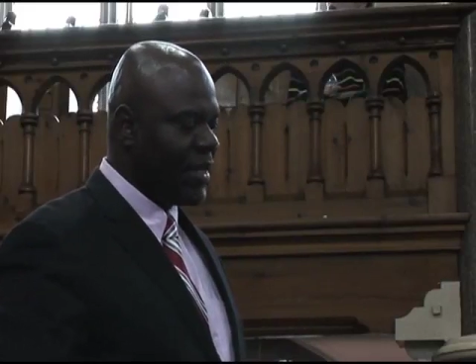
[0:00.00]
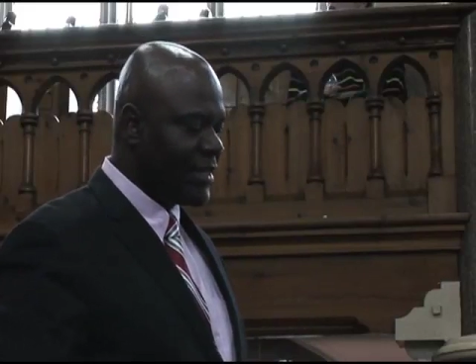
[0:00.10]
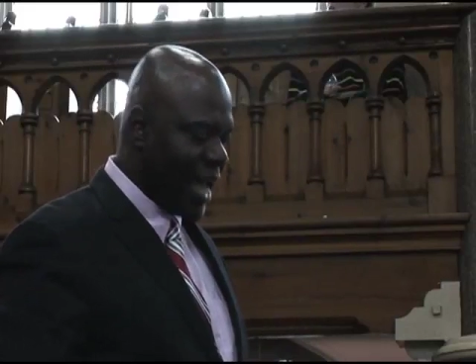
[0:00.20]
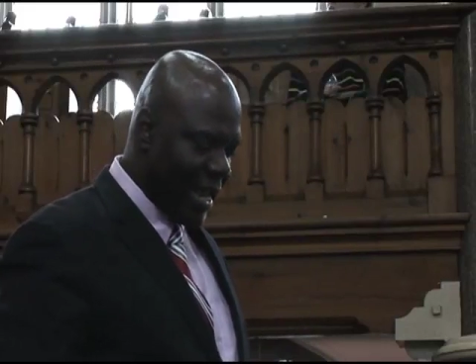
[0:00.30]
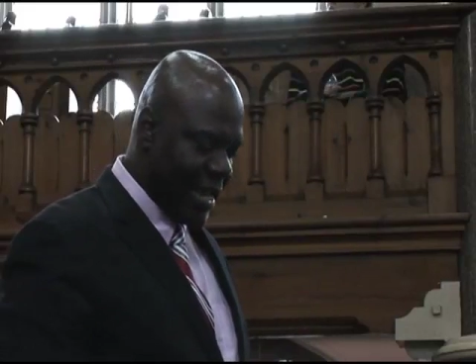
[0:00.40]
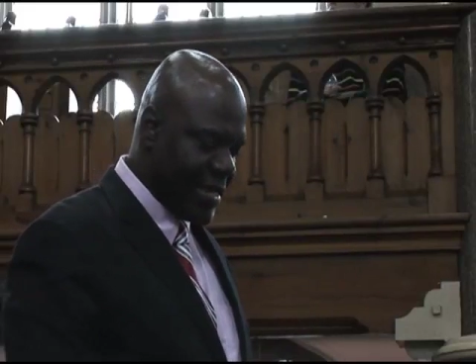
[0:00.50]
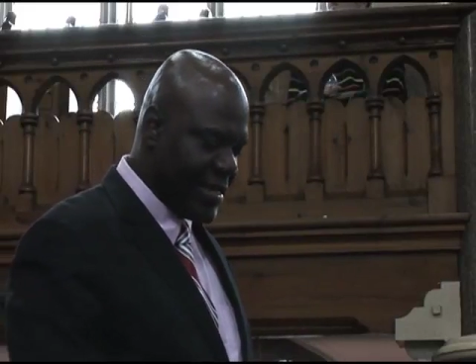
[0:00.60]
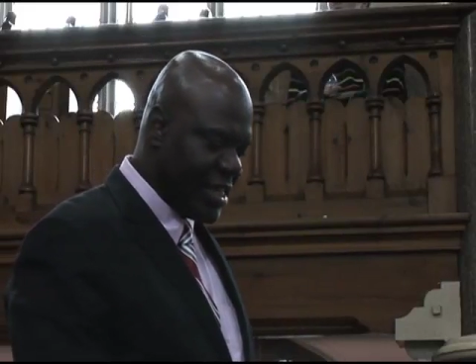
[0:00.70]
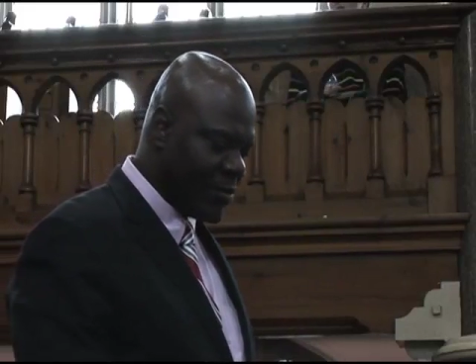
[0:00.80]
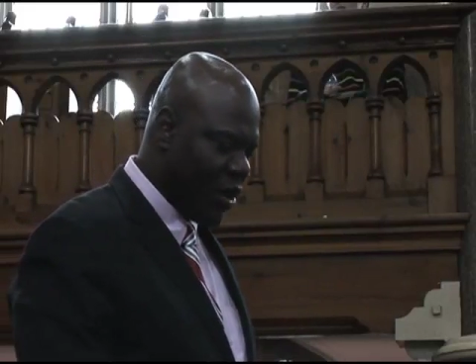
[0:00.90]

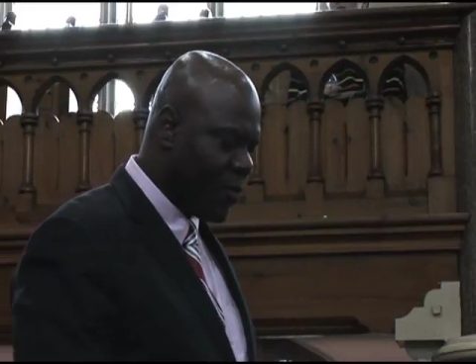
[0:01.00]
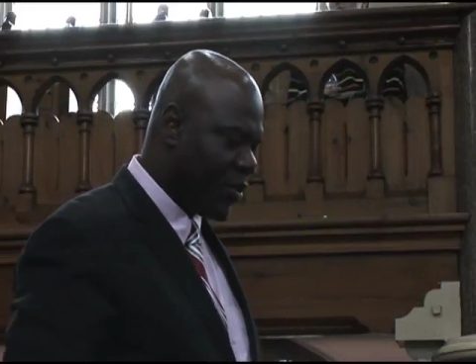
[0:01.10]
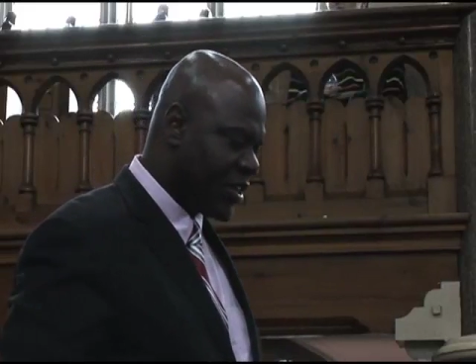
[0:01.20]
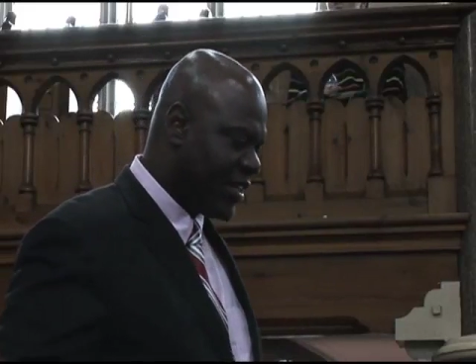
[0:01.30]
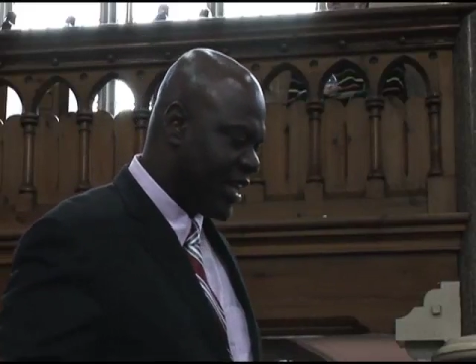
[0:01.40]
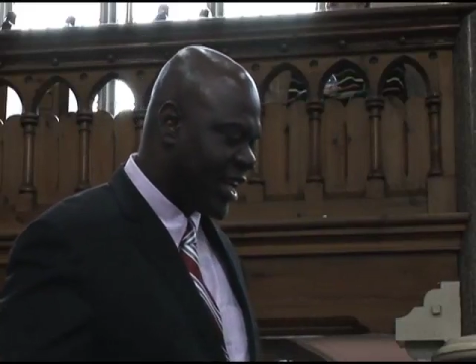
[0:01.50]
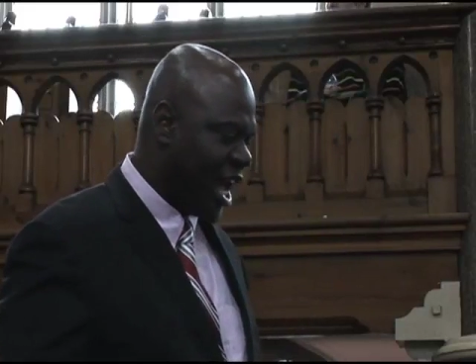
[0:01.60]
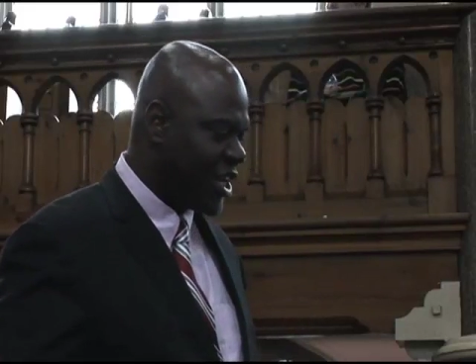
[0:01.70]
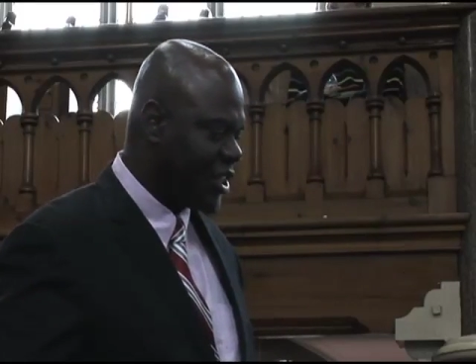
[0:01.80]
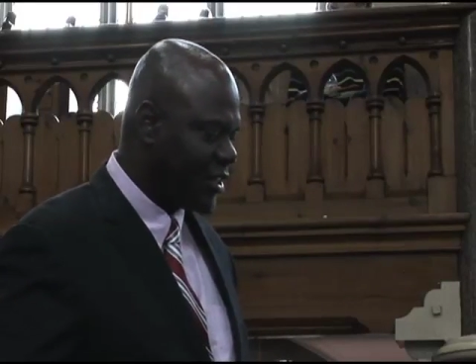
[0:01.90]
Talent is more important than
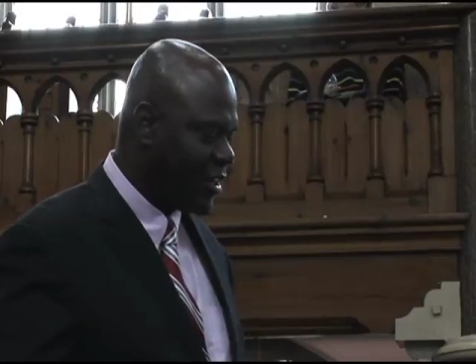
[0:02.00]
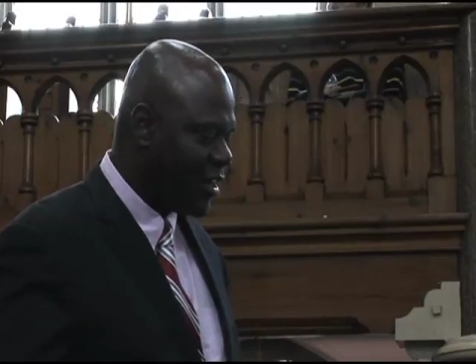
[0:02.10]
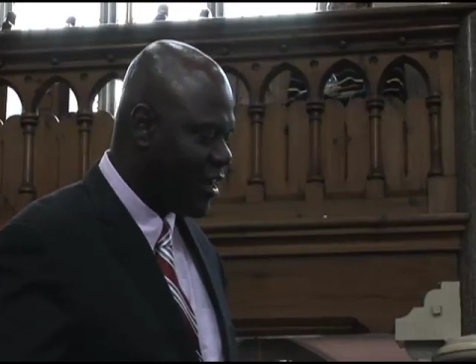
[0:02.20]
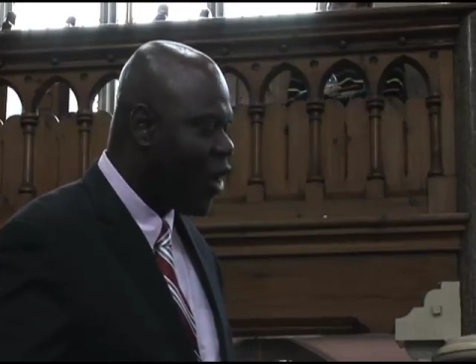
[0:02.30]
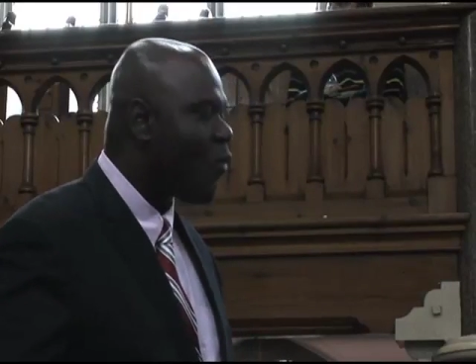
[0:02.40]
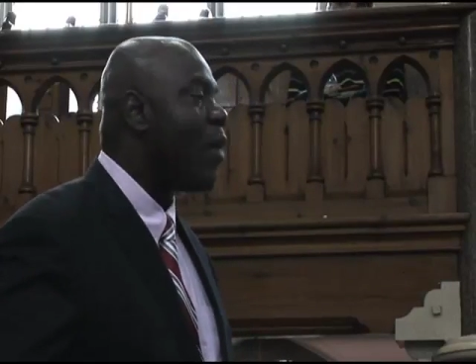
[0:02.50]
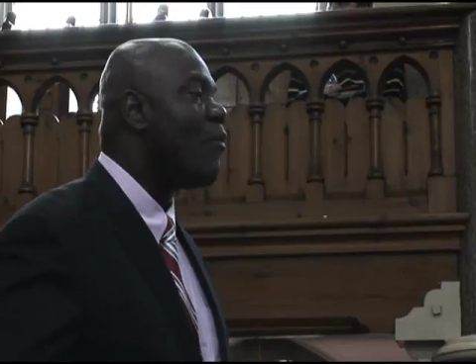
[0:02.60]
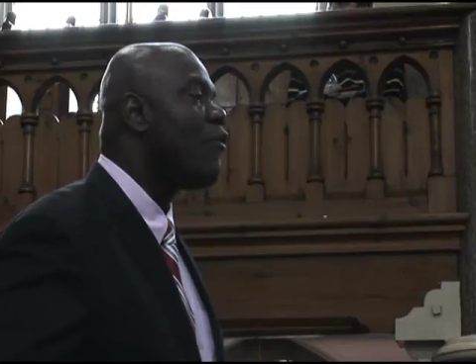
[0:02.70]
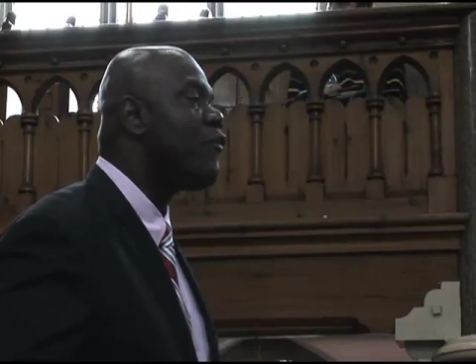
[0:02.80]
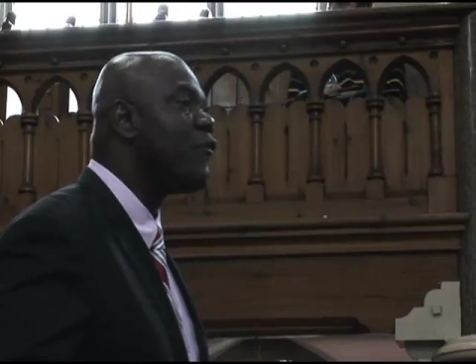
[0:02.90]
cash. We're
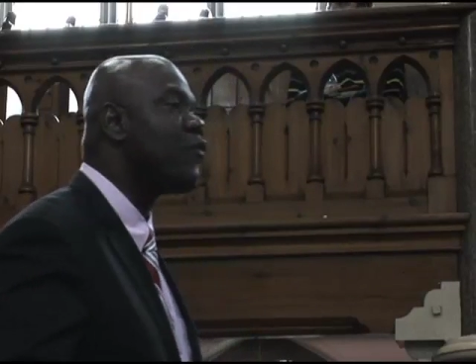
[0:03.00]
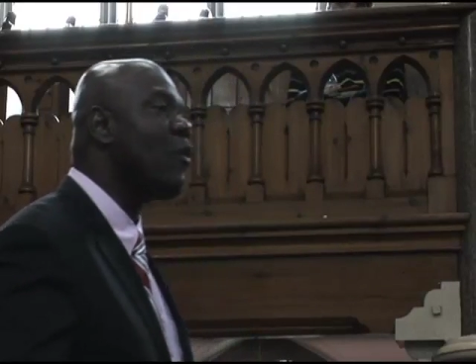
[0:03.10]
moving